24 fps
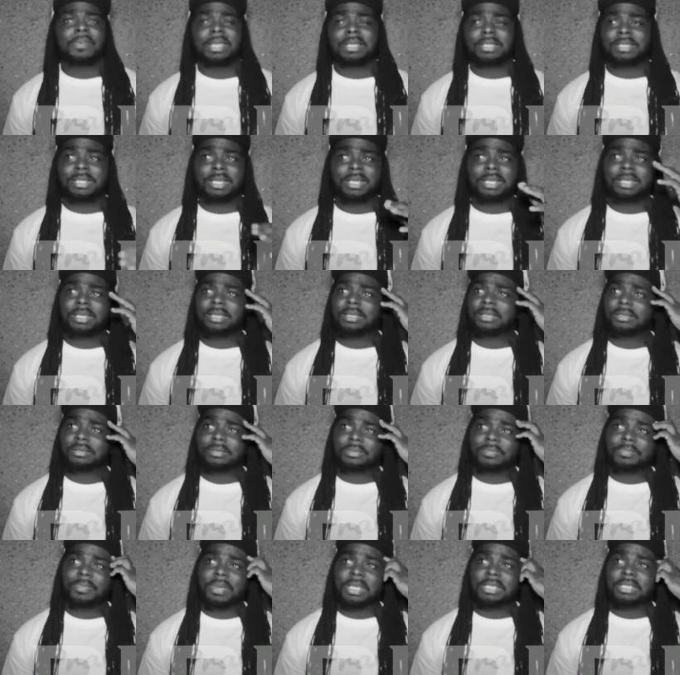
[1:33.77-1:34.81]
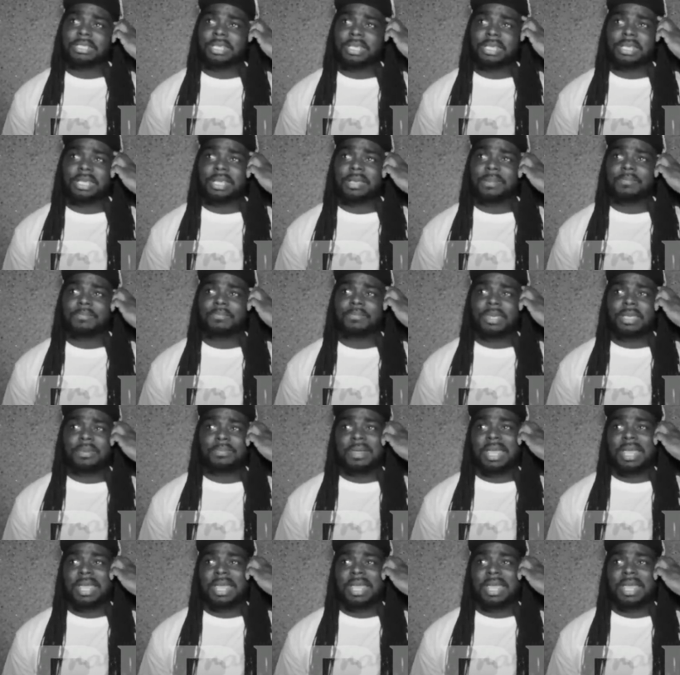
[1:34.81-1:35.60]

Big T, Big T, and B